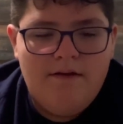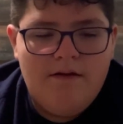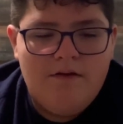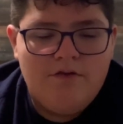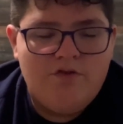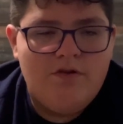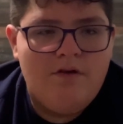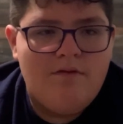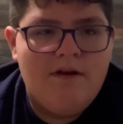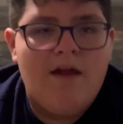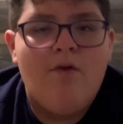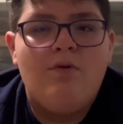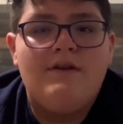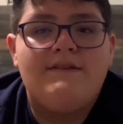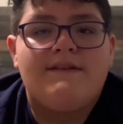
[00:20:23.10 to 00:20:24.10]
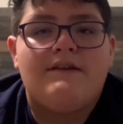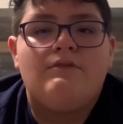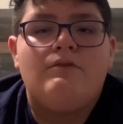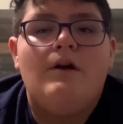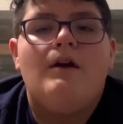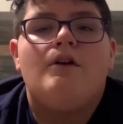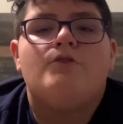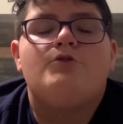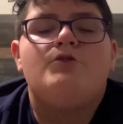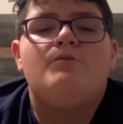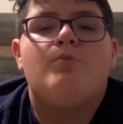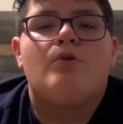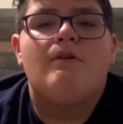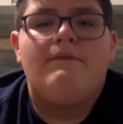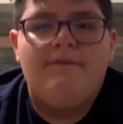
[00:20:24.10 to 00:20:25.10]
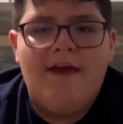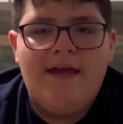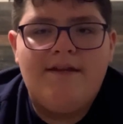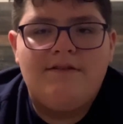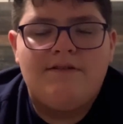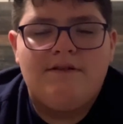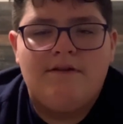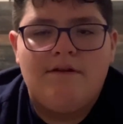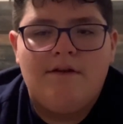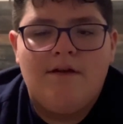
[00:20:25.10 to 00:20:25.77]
So now it is how to prevent